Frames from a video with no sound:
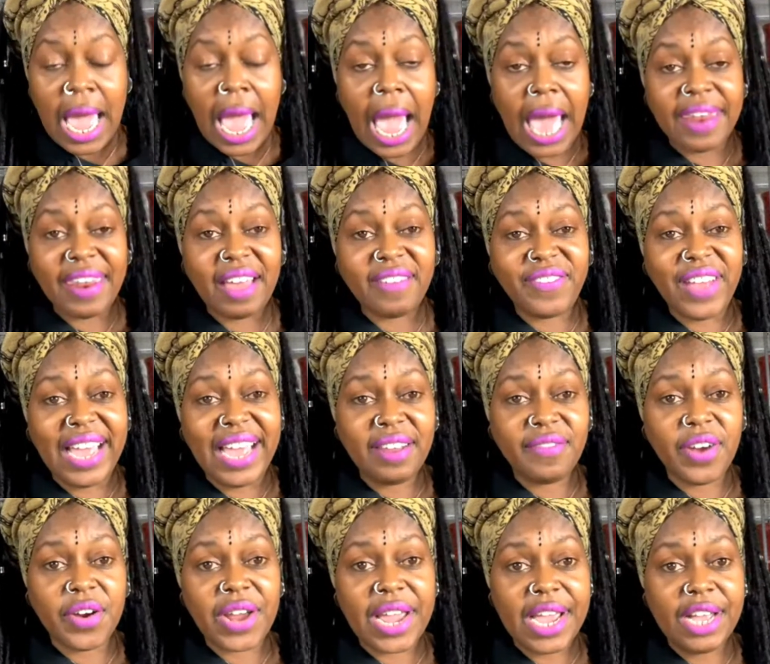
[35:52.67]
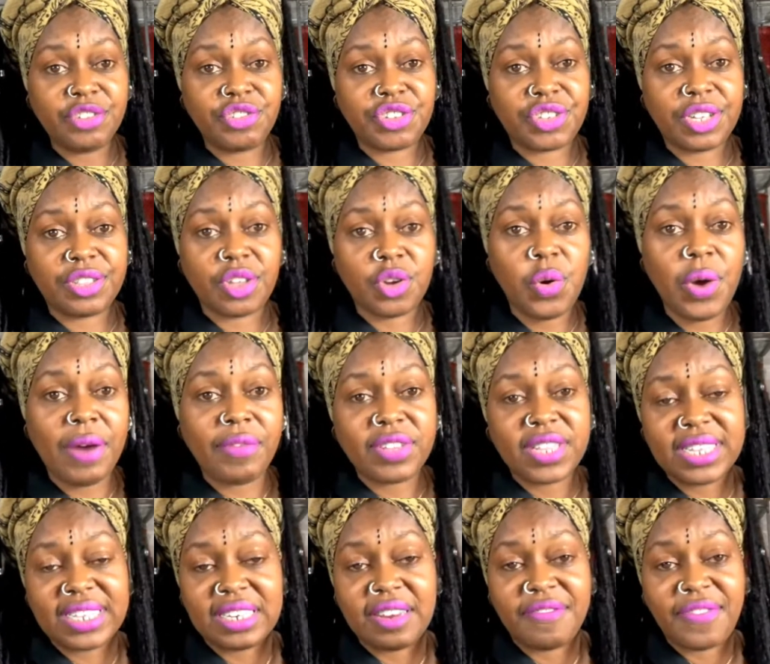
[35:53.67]
And I find it very interesting that whoever
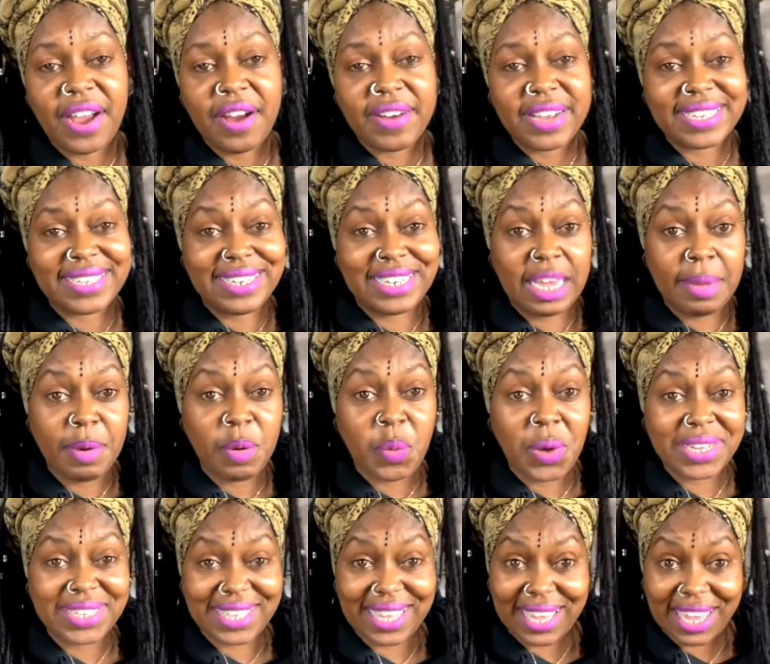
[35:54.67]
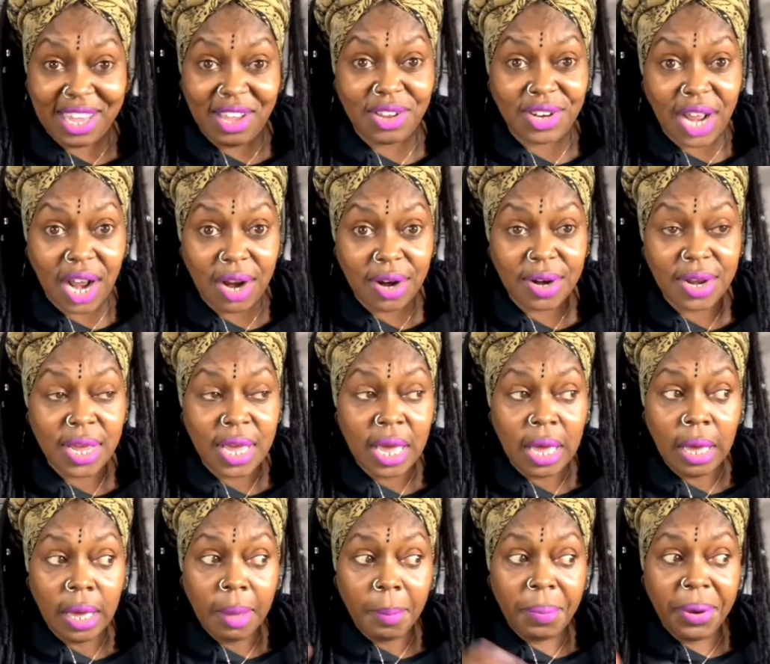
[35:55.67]
this nefarious demon was that killed her
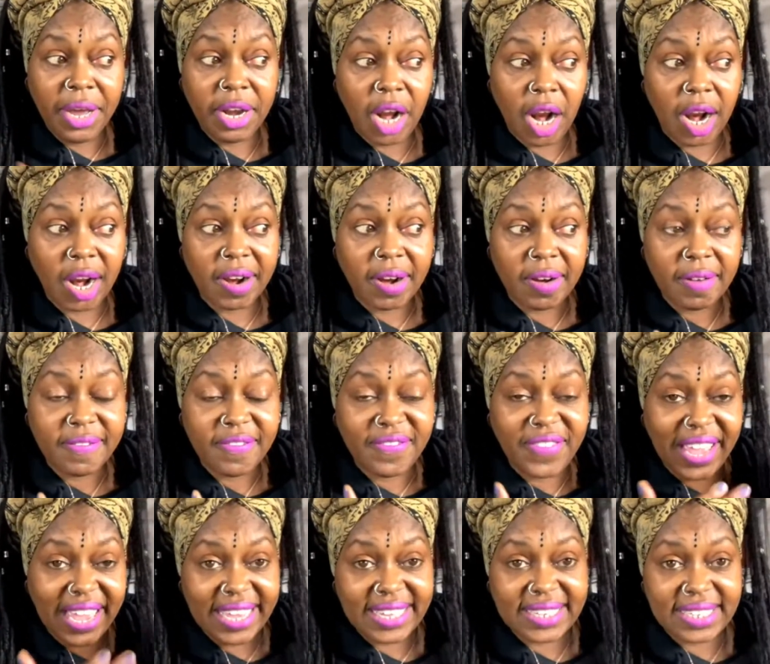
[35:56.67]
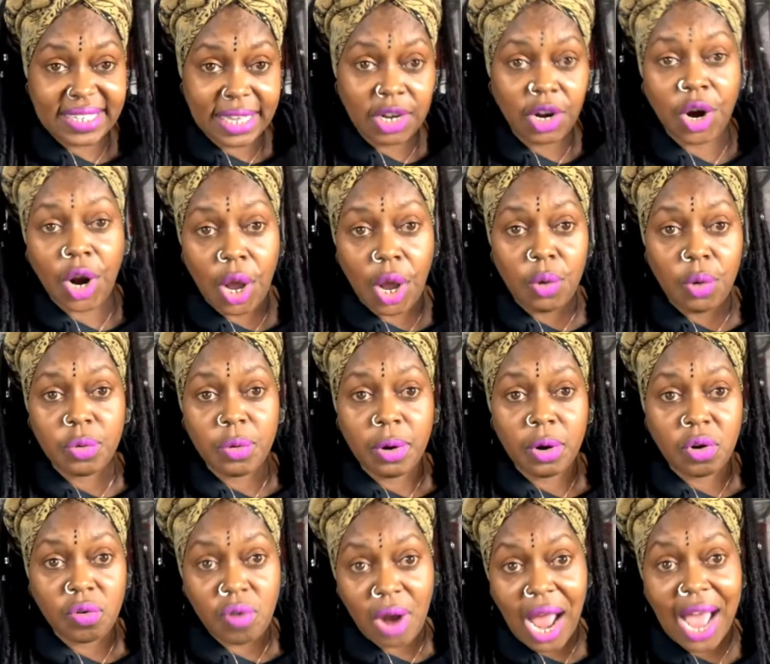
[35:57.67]
put her face in her own
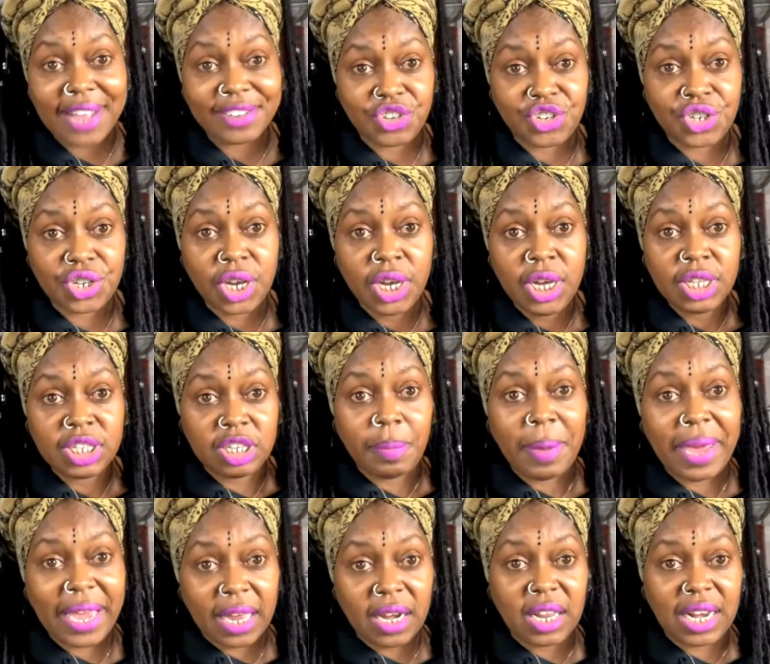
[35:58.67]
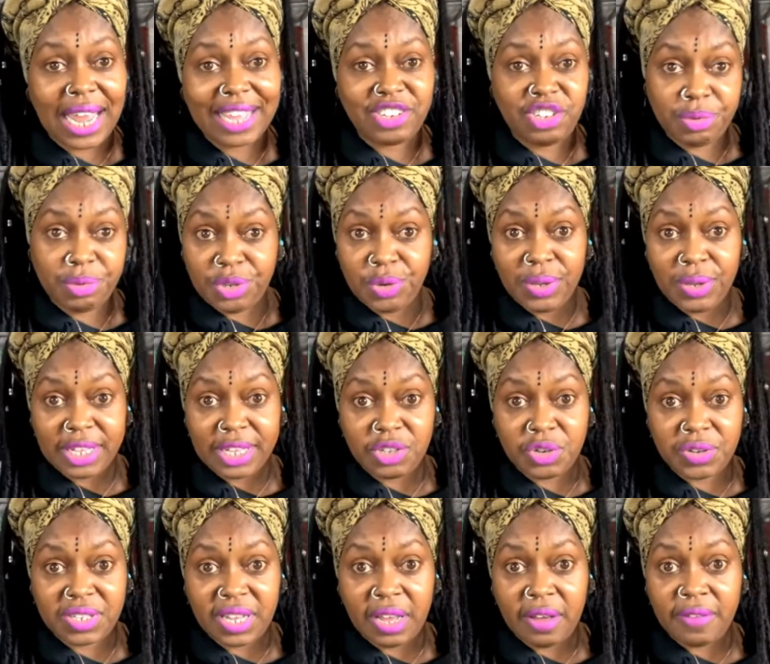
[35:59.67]
crotch to make it look like she was doing that to
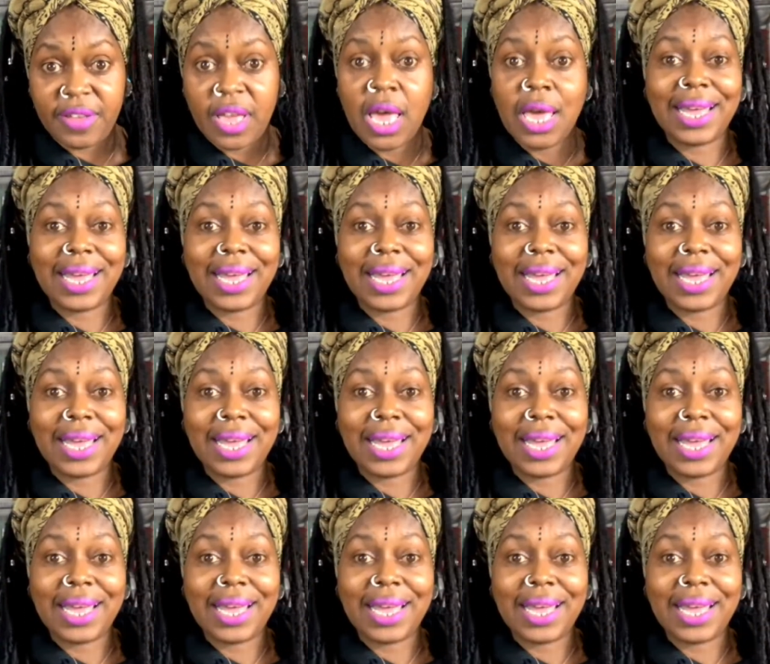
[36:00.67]
herself.